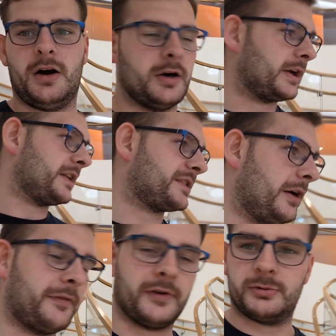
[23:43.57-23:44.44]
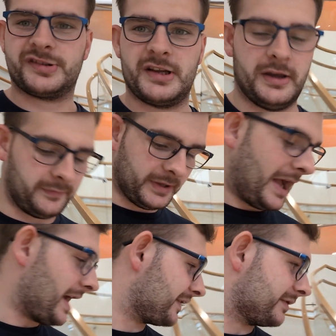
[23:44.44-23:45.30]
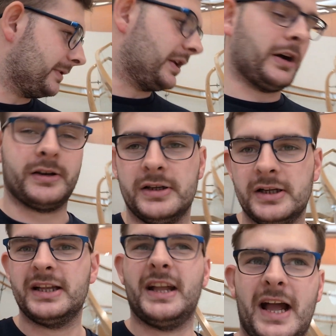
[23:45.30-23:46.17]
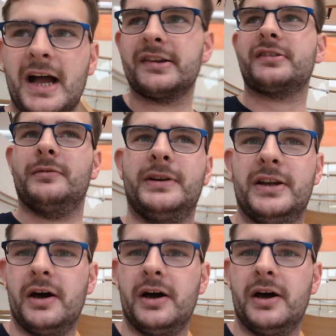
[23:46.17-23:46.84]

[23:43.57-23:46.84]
I'm gonna selfie Steve. It has to be done. It has to be